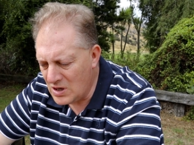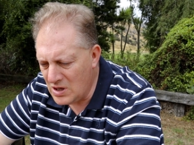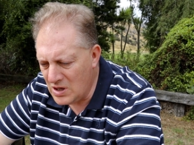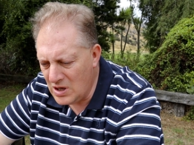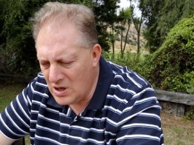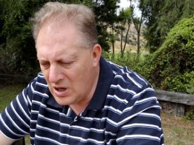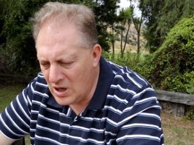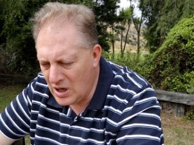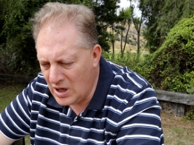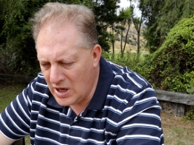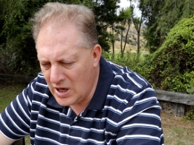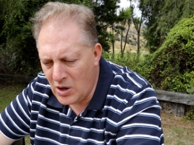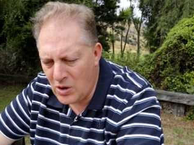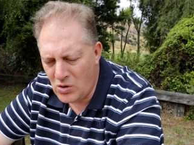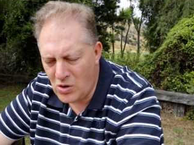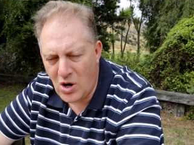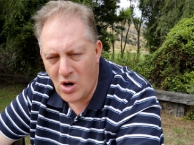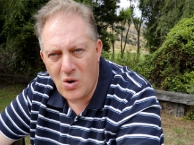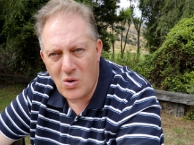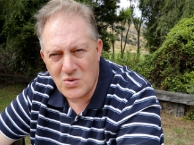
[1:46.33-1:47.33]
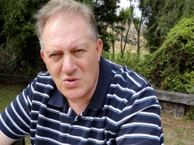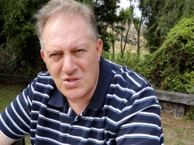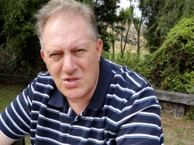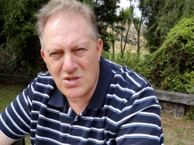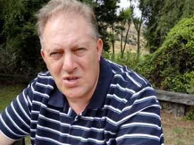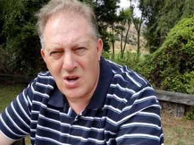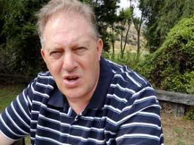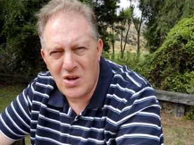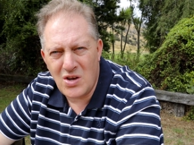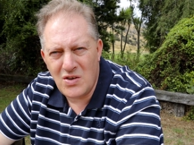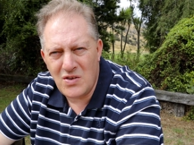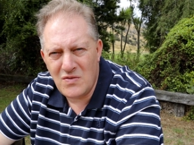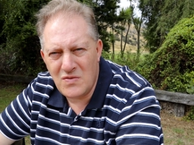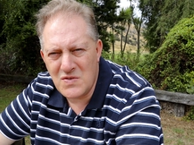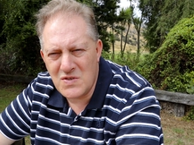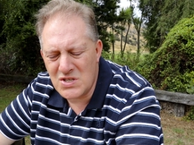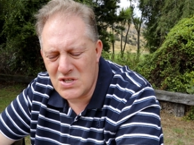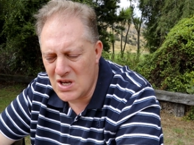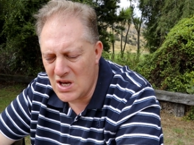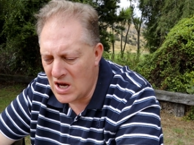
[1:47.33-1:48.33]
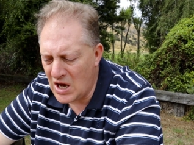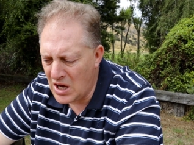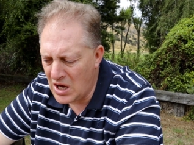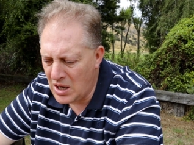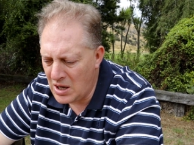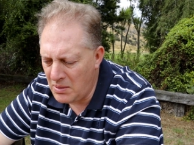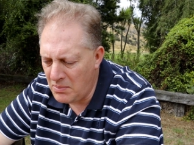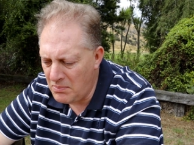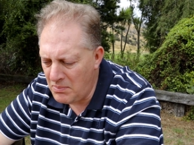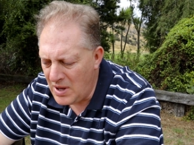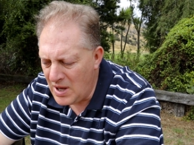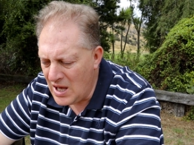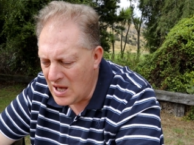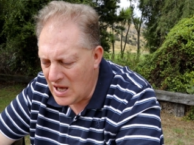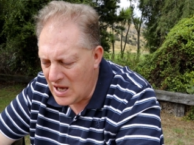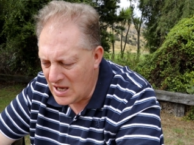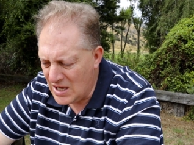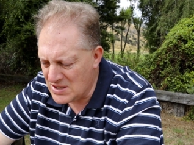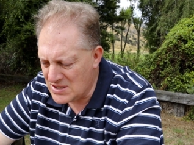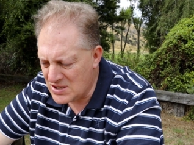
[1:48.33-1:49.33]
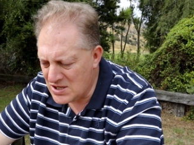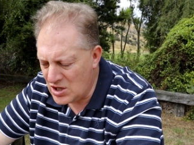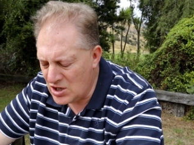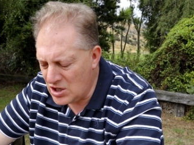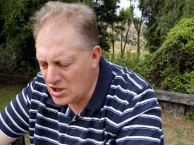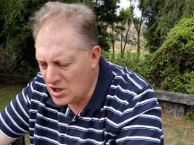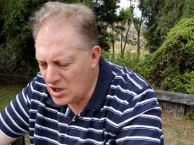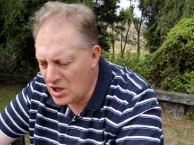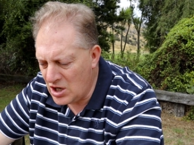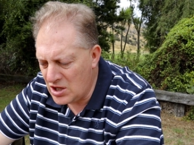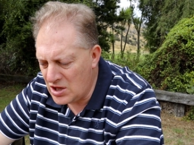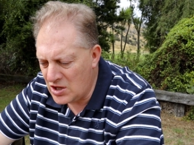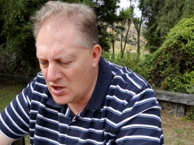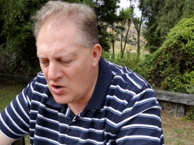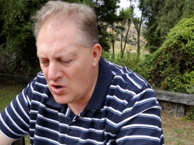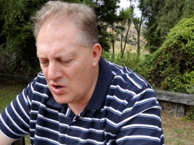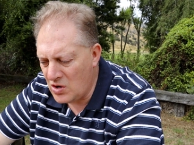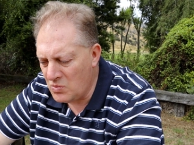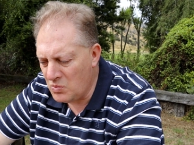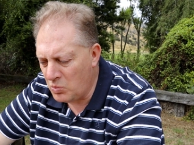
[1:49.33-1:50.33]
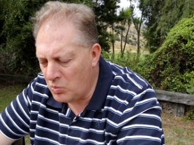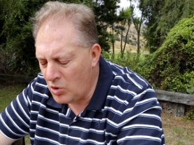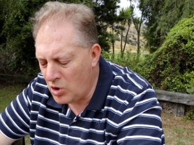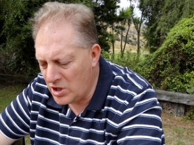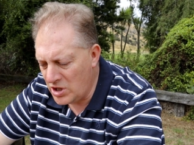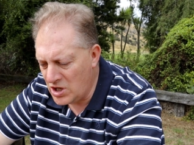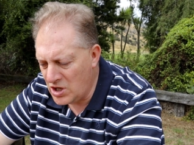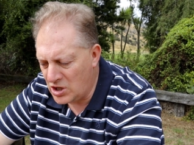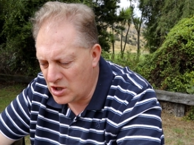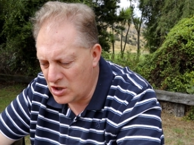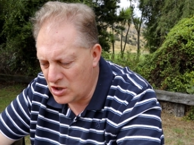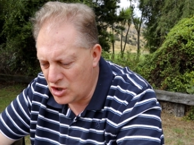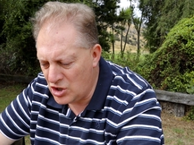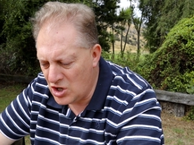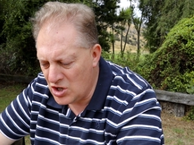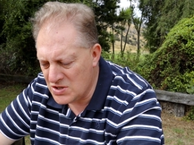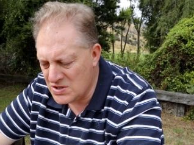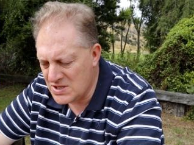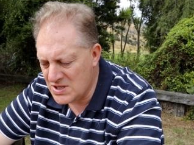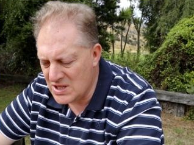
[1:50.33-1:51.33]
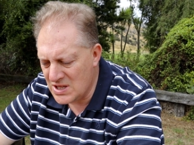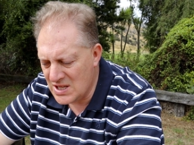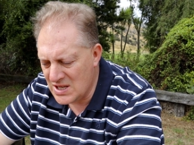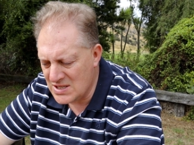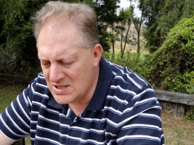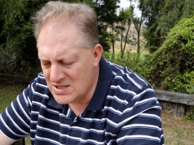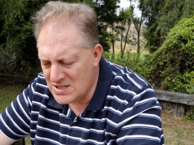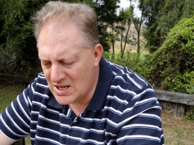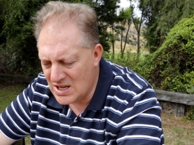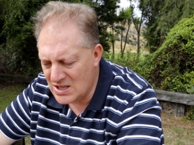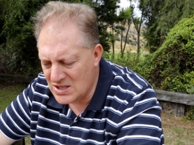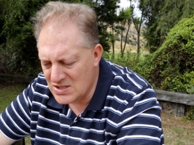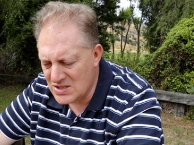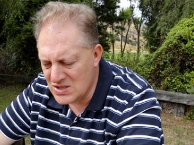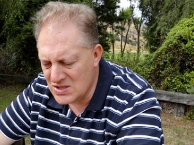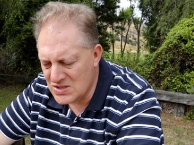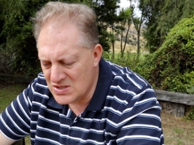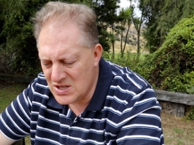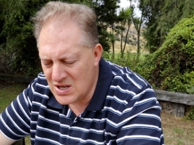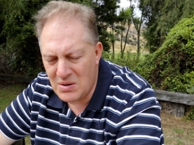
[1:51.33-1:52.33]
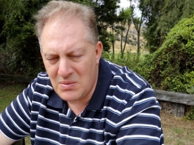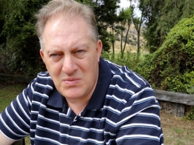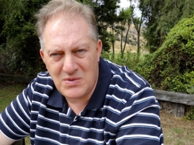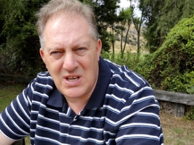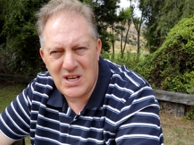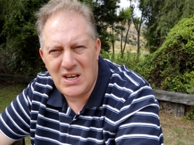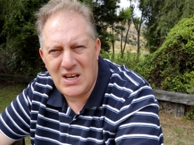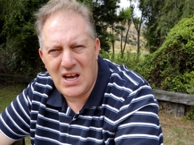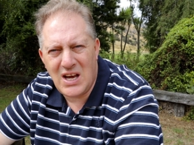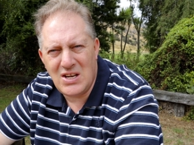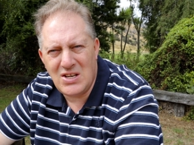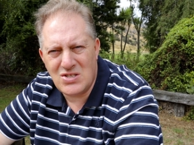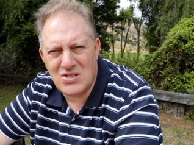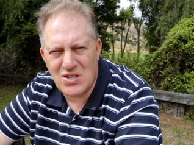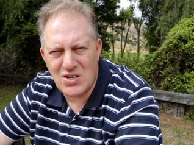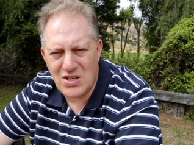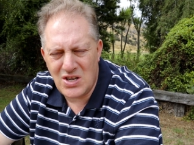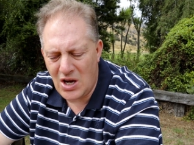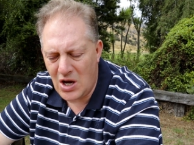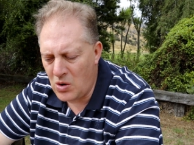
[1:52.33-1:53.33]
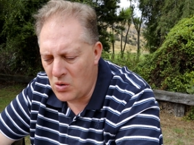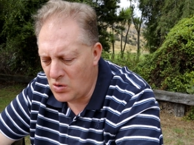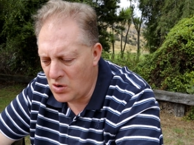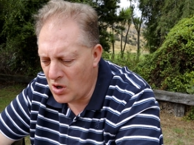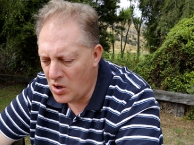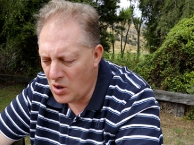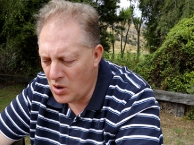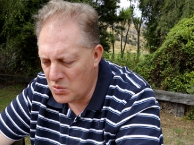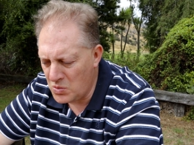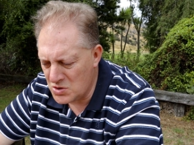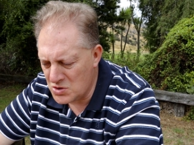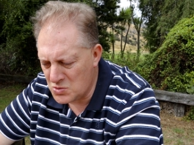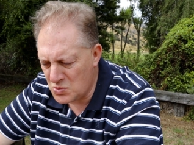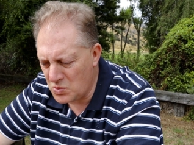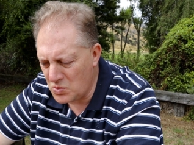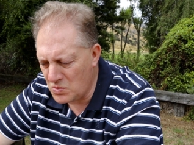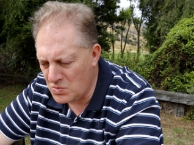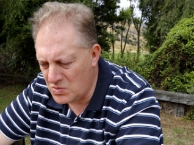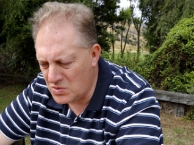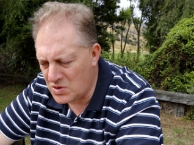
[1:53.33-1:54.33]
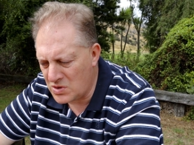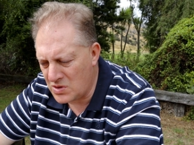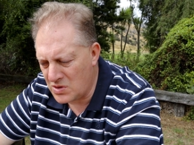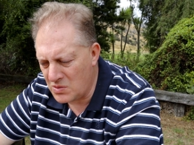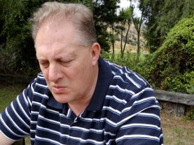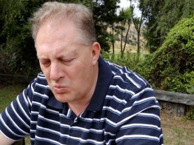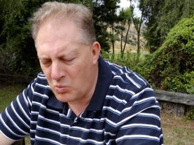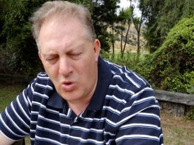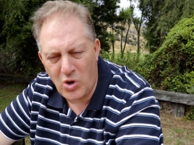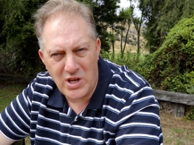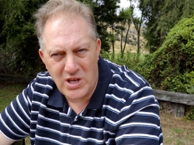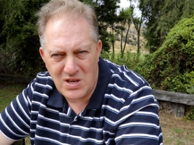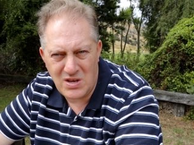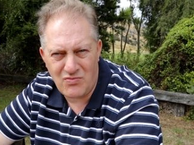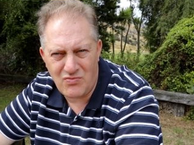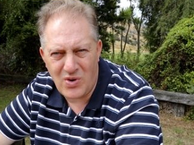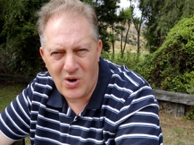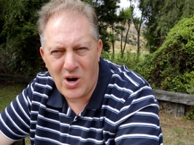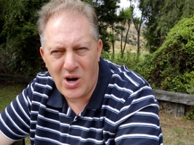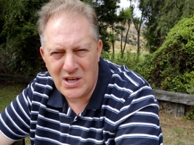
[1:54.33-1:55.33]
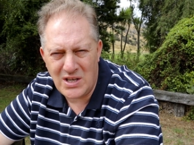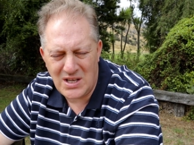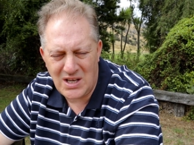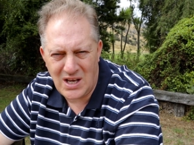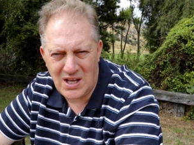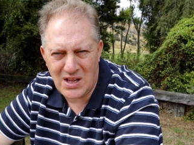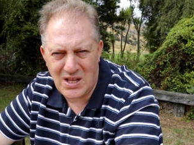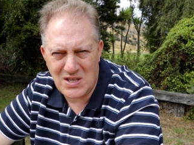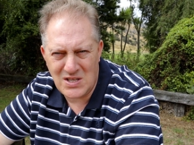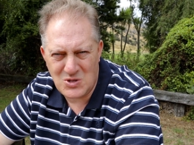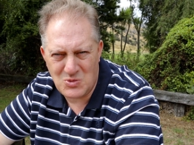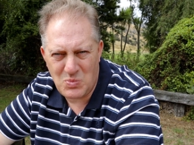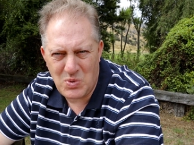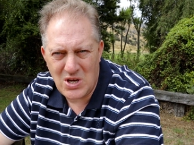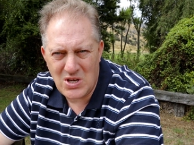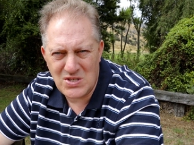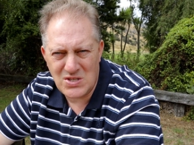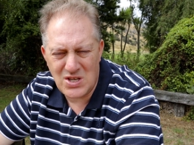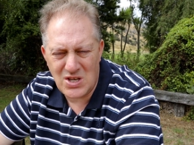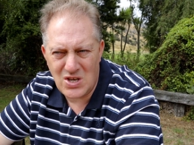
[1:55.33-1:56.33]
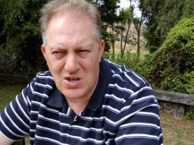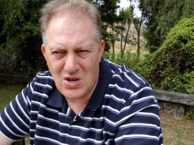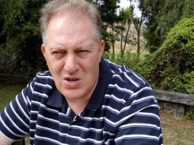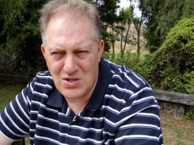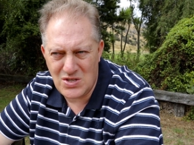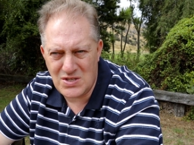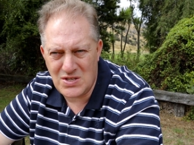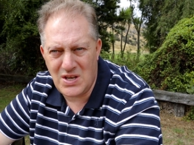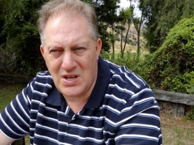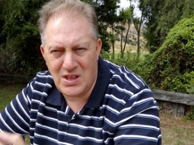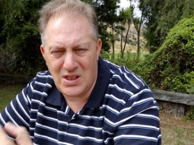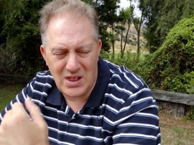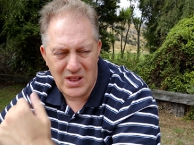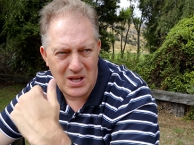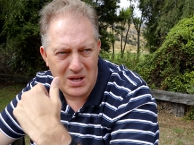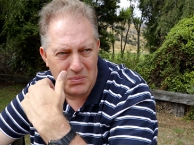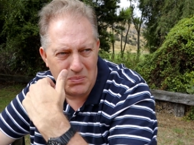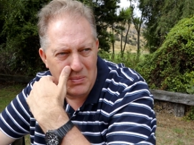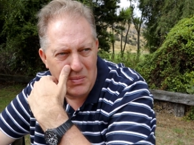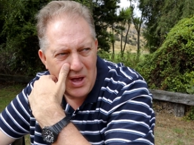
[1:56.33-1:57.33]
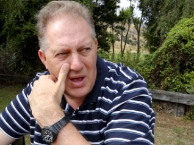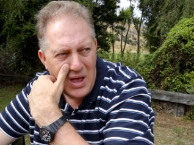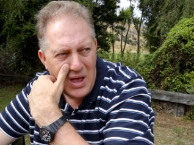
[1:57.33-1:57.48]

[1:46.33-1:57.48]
alcohol stoves, and so what you can use in these things is denatured alcohol is what you're ideally supposed to use in them.